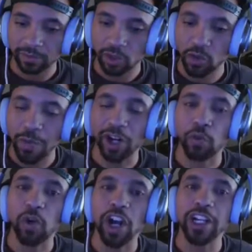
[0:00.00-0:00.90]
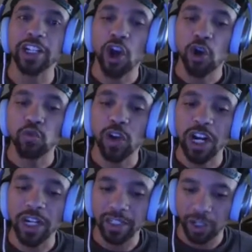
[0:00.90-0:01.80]
You better run,
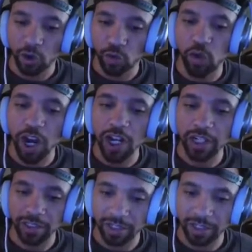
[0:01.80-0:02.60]
run, run!